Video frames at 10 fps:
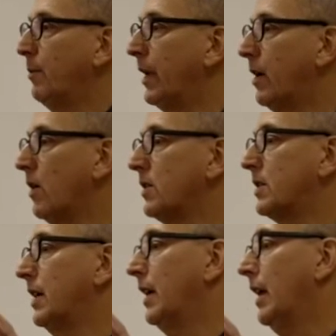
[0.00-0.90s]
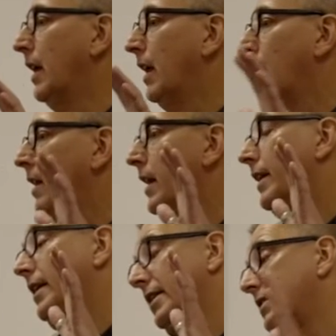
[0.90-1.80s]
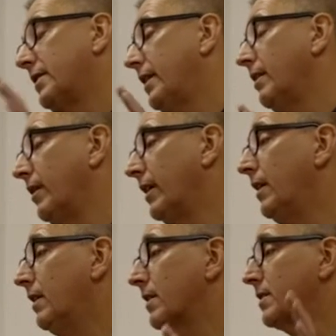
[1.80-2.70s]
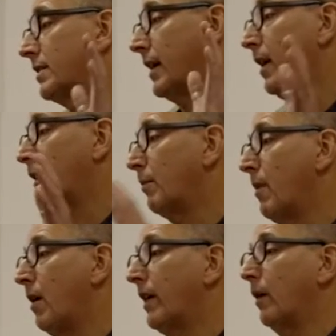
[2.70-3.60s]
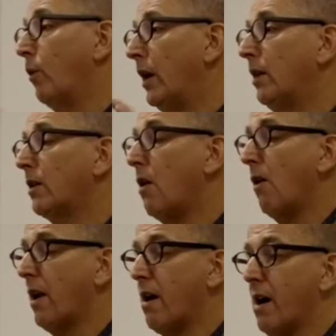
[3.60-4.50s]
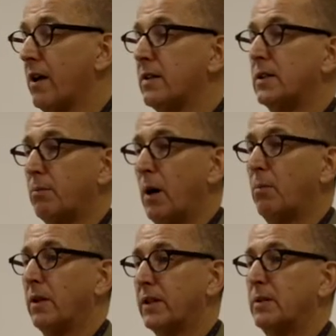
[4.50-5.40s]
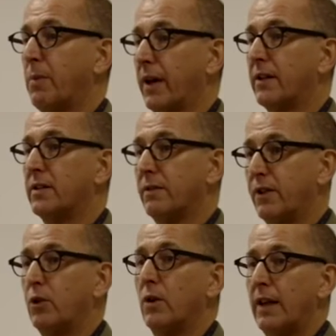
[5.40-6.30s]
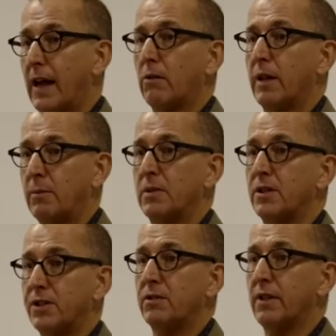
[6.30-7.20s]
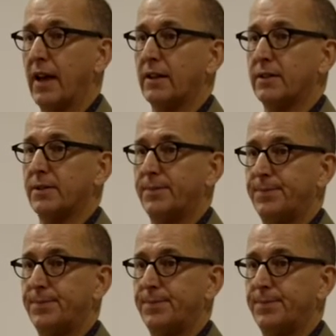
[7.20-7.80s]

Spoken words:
Because in his theory, the state and the market will colonise the public space if you allow them to do that.